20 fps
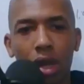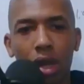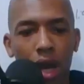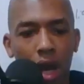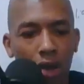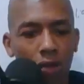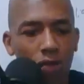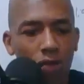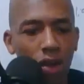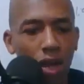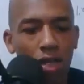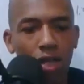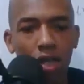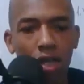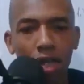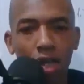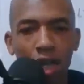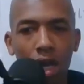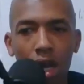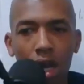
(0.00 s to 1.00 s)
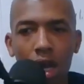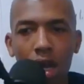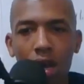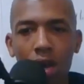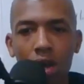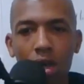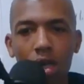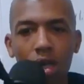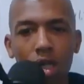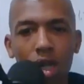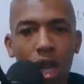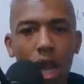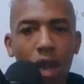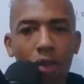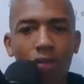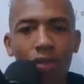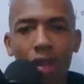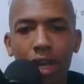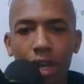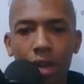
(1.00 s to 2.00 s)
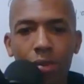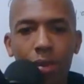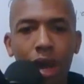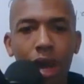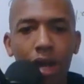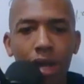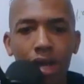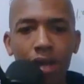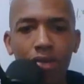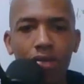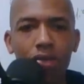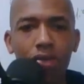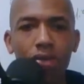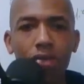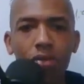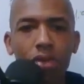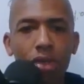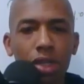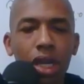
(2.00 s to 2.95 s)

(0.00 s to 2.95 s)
How Russia hurt African American groups.